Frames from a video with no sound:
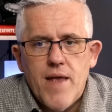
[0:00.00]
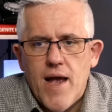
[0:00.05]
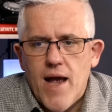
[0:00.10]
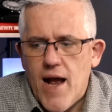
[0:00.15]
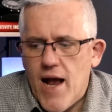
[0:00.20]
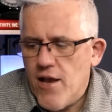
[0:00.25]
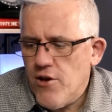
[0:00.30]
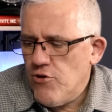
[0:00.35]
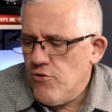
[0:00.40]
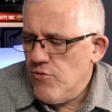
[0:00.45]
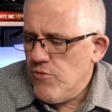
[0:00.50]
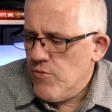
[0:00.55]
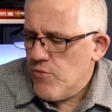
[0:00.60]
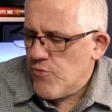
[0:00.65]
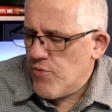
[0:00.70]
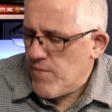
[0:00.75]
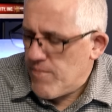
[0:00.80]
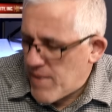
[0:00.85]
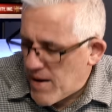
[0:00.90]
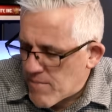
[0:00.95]
and you
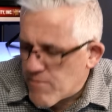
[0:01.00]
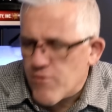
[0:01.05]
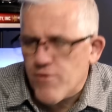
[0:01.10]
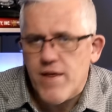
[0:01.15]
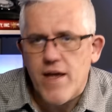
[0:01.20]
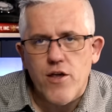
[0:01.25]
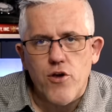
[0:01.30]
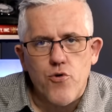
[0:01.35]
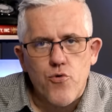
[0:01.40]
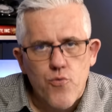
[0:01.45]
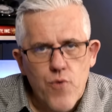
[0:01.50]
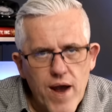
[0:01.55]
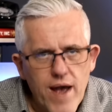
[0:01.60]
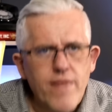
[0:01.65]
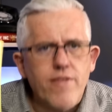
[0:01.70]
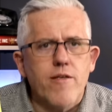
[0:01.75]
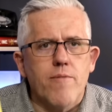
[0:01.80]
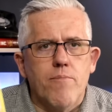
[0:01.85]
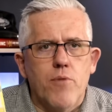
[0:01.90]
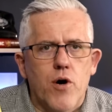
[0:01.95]
remember that you
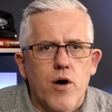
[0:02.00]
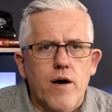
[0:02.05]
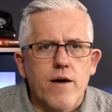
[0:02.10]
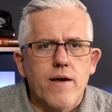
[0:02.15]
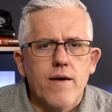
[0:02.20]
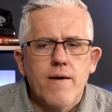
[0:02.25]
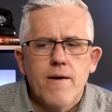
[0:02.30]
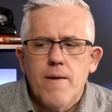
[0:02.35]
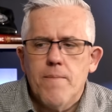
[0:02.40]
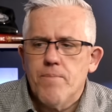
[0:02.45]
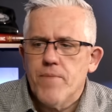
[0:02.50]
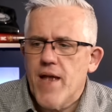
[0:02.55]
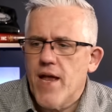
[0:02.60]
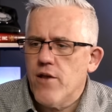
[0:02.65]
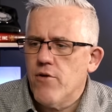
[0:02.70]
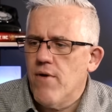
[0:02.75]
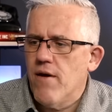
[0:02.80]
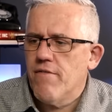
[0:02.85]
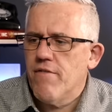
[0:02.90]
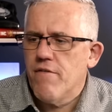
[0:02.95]
read the book and
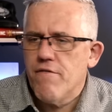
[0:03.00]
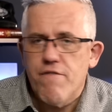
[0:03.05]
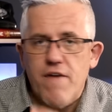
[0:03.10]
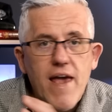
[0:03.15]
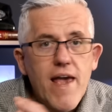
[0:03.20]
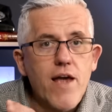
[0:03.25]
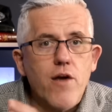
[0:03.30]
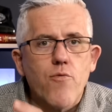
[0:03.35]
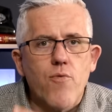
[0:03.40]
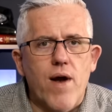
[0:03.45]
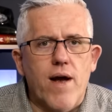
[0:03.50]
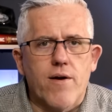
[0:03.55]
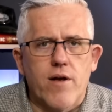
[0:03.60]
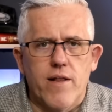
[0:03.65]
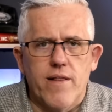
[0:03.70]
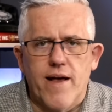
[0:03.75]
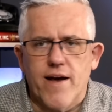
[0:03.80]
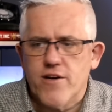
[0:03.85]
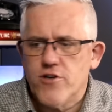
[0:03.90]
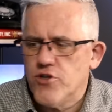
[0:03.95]
you have a vague
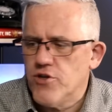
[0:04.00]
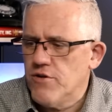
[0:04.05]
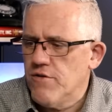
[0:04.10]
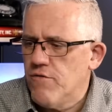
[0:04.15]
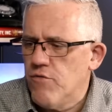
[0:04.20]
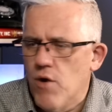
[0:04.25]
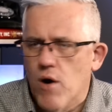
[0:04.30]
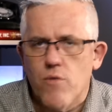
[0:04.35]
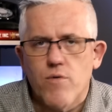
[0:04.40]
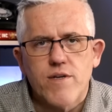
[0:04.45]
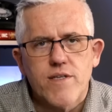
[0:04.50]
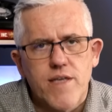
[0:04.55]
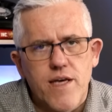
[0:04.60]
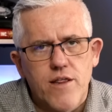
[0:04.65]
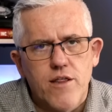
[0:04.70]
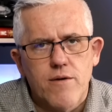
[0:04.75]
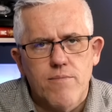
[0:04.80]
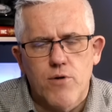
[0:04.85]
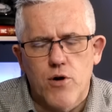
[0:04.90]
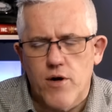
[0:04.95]
recollection of what was
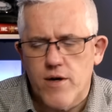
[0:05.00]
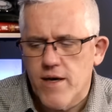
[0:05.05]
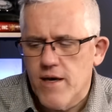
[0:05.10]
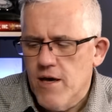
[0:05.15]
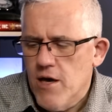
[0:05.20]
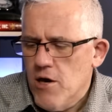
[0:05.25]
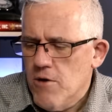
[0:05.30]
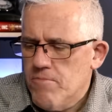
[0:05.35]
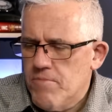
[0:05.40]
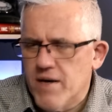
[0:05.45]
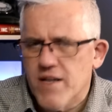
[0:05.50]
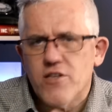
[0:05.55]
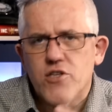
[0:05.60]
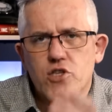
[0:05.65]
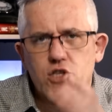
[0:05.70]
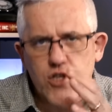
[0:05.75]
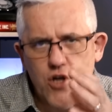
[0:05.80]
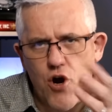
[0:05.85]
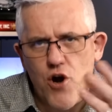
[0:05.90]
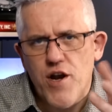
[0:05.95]
in the book, but it's
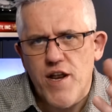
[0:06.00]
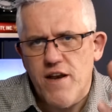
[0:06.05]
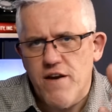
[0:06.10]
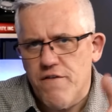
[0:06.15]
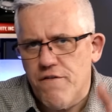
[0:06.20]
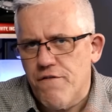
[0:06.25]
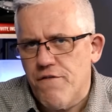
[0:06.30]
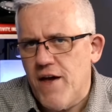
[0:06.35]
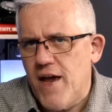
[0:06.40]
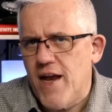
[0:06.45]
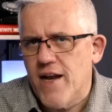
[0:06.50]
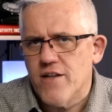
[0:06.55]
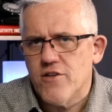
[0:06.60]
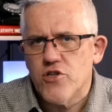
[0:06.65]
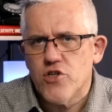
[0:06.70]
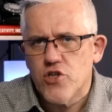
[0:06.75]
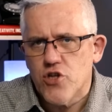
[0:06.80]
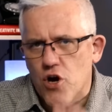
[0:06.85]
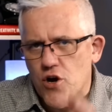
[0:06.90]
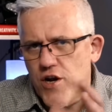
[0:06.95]
starting to fade,
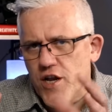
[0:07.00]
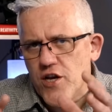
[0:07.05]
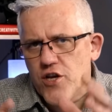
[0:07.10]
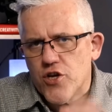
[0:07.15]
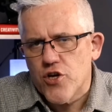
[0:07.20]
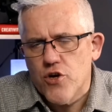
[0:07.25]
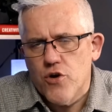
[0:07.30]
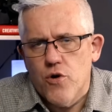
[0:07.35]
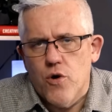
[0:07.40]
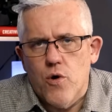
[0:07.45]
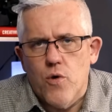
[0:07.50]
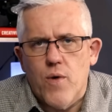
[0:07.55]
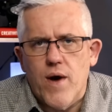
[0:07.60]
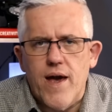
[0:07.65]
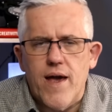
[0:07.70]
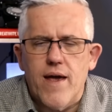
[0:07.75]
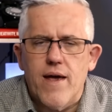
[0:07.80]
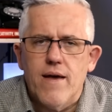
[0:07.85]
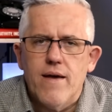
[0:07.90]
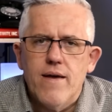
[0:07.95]
it's starting to go
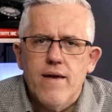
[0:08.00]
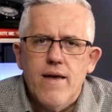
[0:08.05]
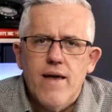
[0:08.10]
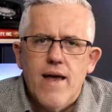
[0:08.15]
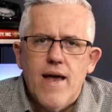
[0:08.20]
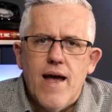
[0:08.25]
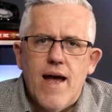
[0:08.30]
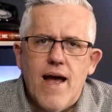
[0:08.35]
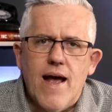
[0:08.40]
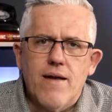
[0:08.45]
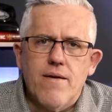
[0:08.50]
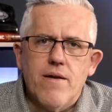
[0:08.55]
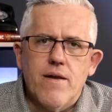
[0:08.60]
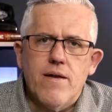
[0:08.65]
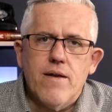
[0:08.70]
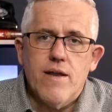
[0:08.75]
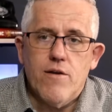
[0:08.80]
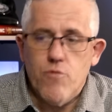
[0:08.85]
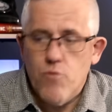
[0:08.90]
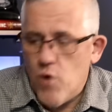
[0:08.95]
away. And
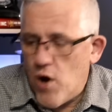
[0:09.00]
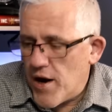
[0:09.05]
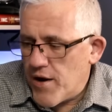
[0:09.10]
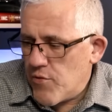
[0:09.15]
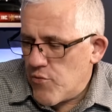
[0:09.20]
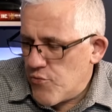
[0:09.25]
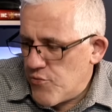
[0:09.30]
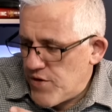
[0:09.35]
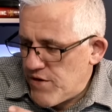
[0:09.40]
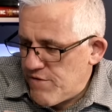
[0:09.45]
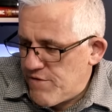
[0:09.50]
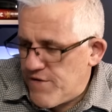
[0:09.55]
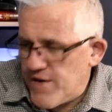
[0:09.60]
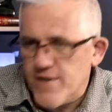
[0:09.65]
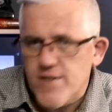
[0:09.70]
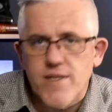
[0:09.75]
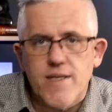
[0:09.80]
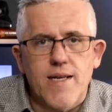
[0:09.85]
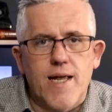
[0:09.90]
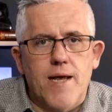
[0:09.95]
you want to revisit